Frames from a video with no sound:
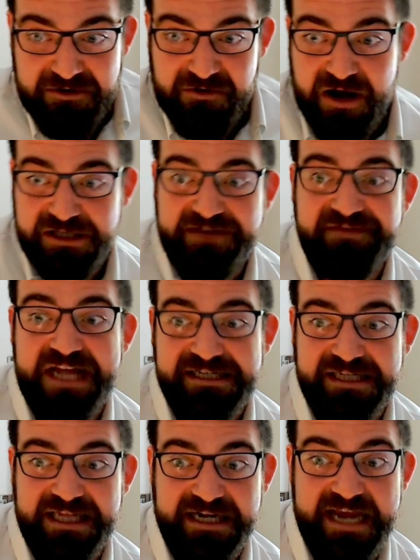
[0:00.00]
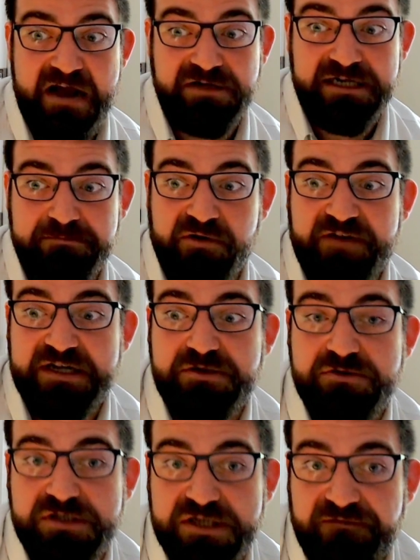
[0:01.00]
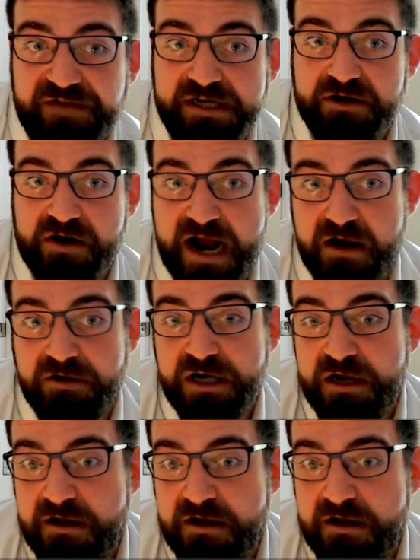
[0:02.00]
I'll leave that to the accounting professors to figure out.